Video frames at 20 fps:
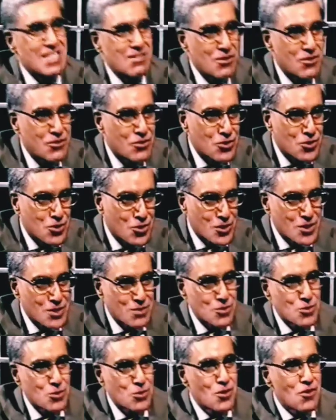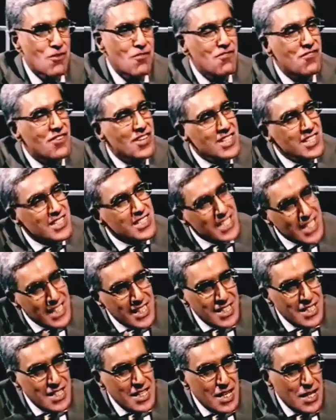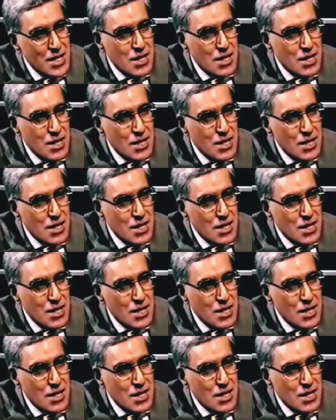some of the roles. You first hit